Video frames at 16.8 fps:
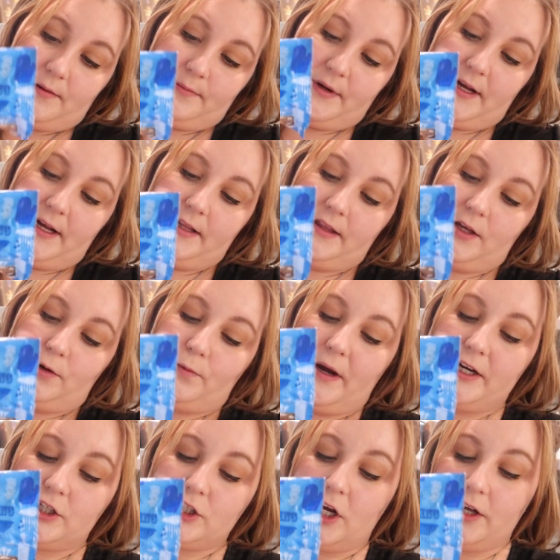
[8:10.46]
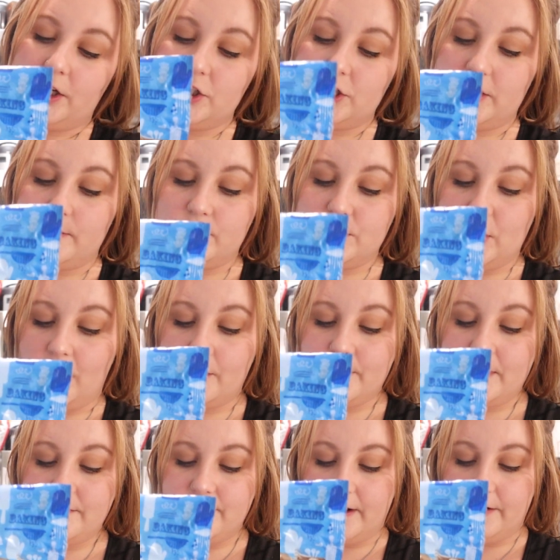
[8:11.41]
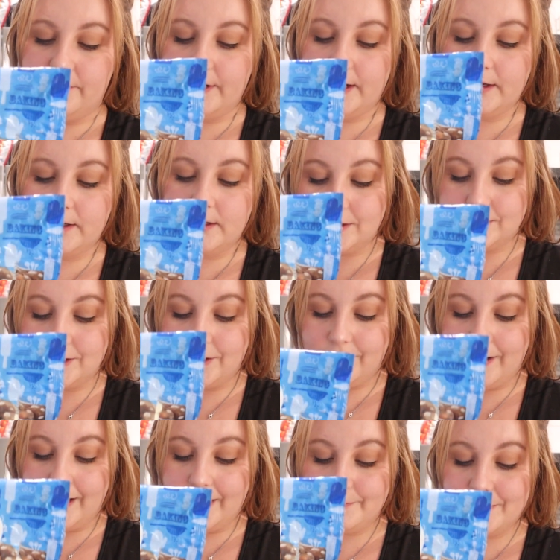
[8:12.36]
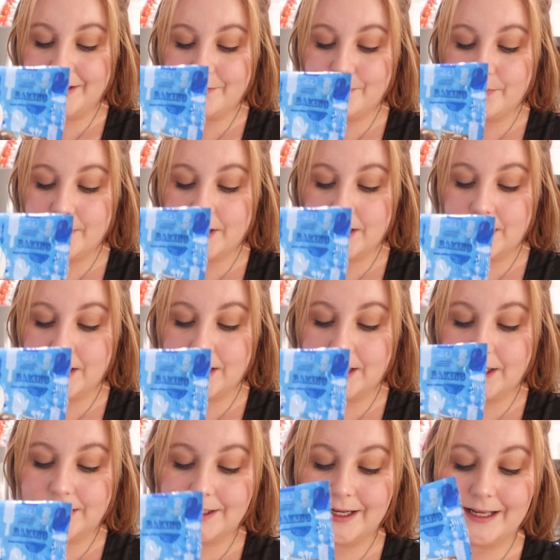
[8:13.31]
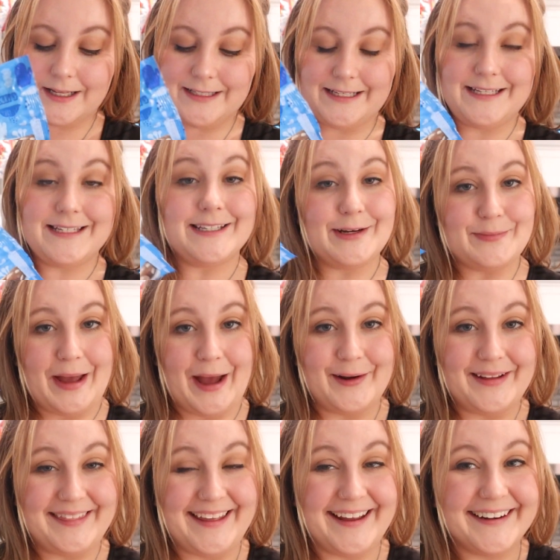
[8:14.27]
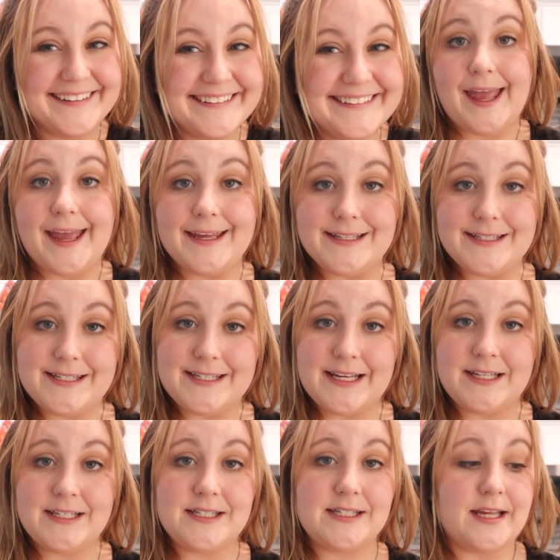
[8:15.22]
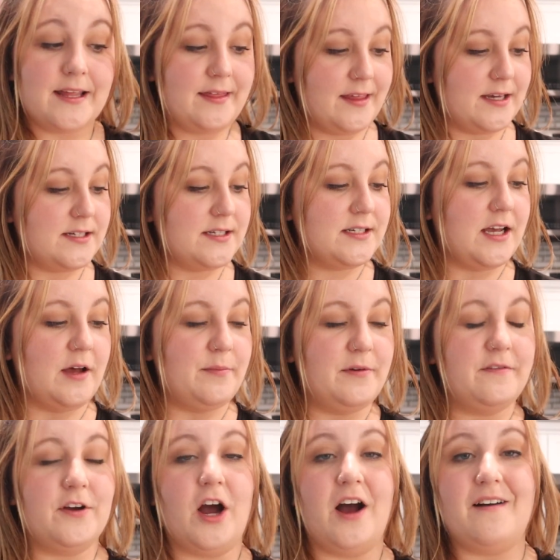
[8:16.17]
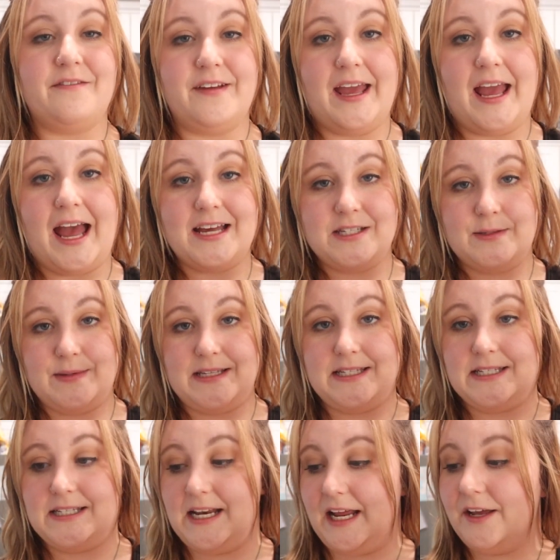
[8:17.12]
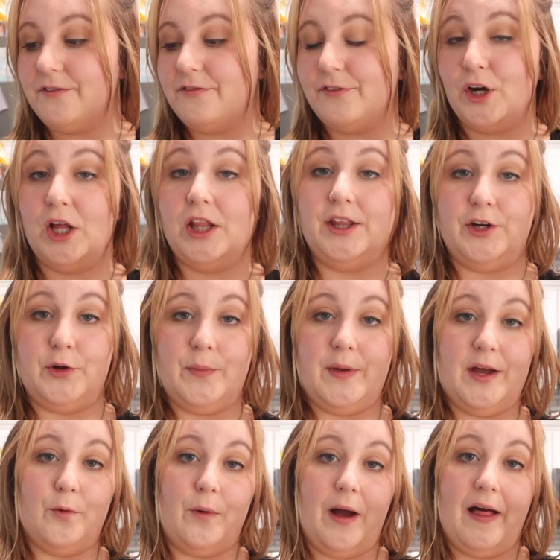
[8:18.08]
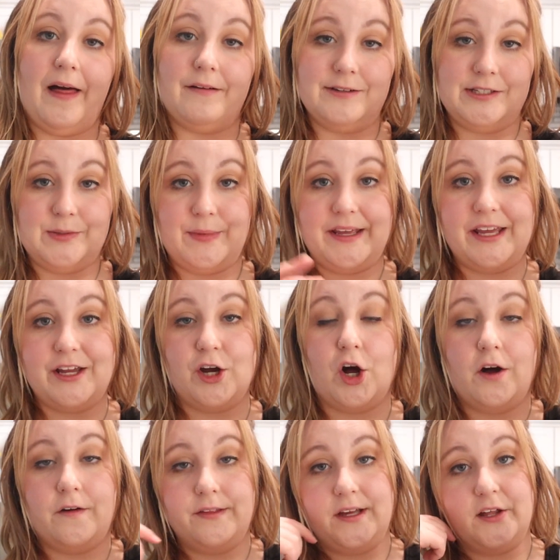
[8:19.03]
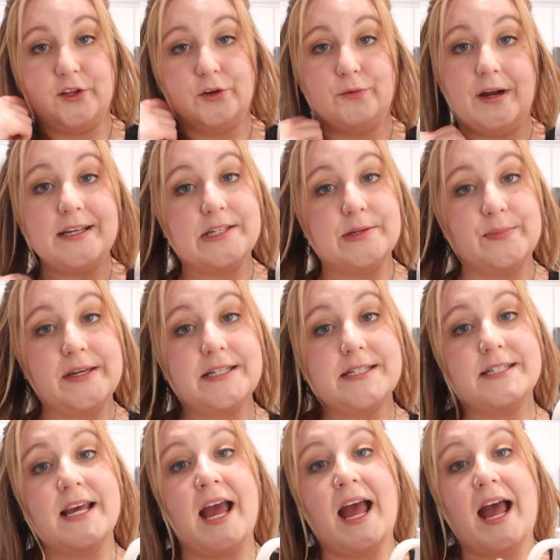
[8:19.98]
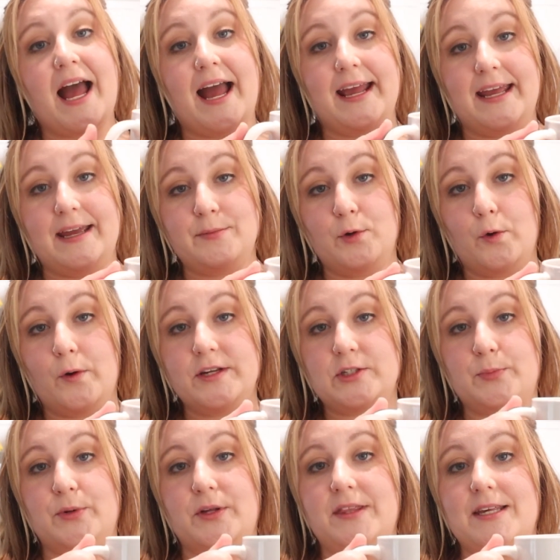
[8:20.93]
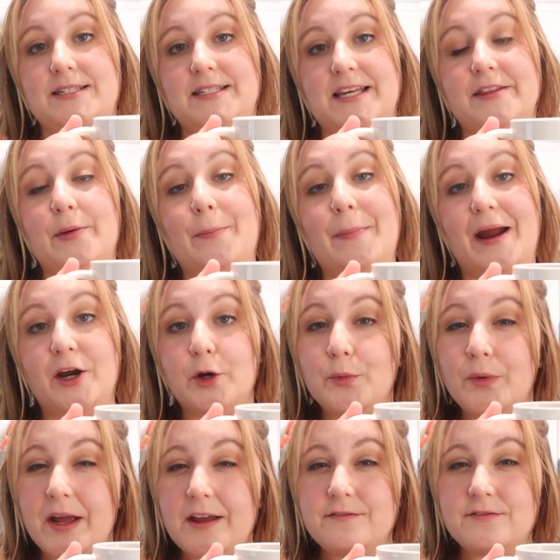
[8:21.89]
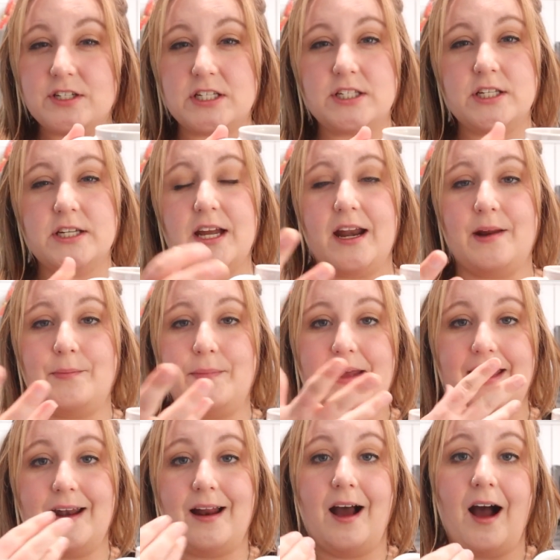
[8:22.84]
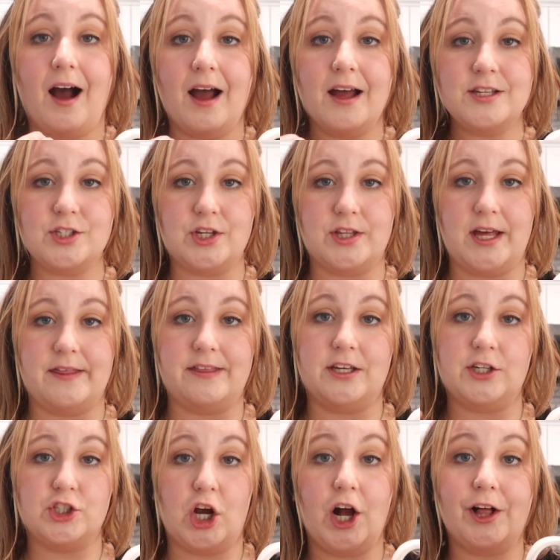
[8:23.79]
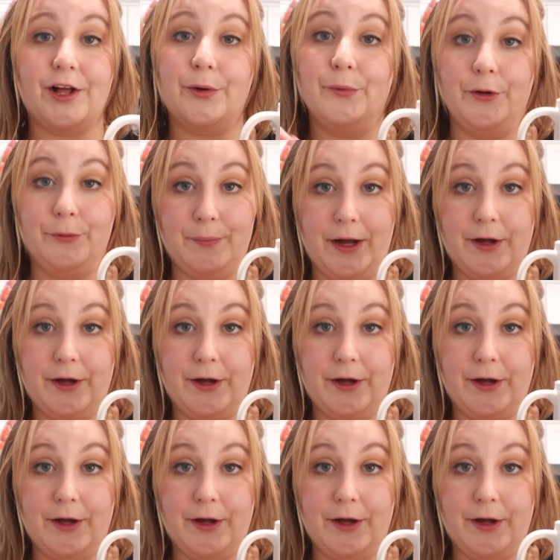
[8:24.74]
But the white chocolate chips are my favorite. So I'm gonna put a decent amount in there. And since this cup of coffee has been sitting for a little bit while I was making all of the other recipes, I am going to put this in the microwave just to kind of make it hot so that the chocolate will